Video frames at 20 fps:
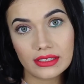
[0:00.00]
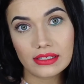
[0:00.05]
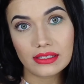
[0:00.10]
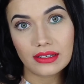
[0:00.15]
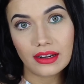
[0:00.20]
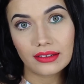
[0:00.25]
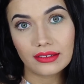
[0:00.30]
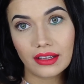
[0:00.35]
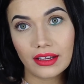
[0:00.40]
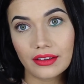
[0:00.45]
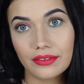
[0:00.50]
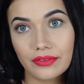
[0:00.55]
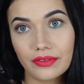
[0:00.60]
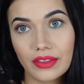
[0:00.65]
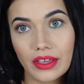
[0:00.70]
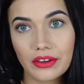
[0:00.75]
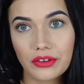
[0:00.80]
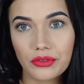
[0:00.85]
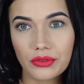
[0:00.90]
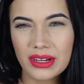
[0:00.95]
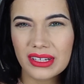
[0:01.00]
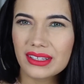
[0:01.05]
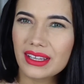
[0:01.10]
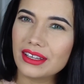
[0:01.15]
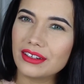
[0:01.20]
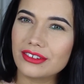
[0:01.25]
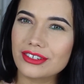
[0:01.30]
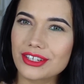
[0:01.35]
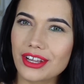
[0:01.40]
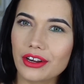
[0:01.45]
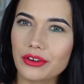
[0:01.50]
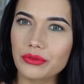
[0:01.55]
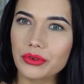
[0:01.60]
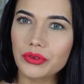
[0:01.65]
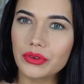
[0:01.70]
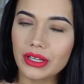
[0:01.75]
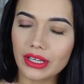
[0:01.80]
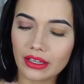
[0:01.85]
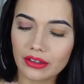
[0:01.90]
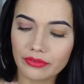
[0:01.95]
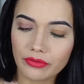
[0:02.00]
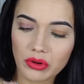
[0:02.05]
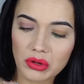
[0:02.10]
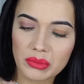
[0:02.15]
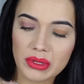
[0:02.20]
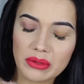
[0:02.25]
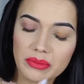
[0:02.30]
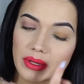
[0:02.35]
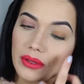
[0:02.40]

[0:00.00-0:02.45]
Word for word: Is this not life? That green liner is kind of ruining it for me,